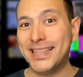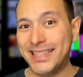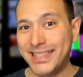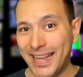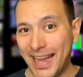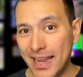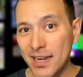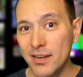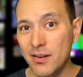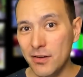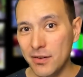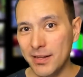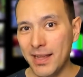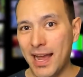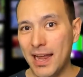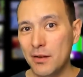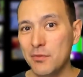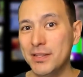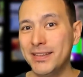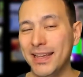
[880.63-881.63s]
standard
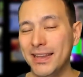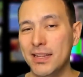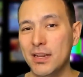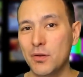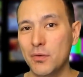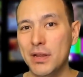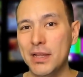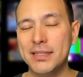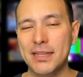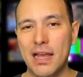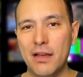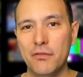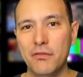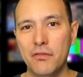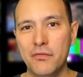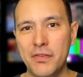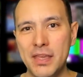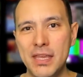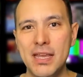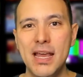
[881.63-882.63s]
110 degrees
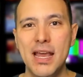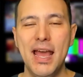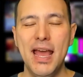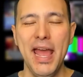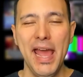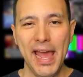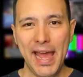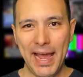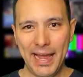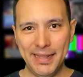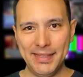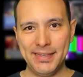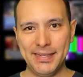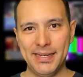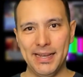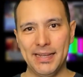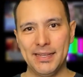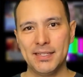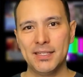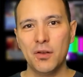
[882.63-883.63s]
FOV
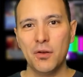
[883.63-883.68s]
headsets.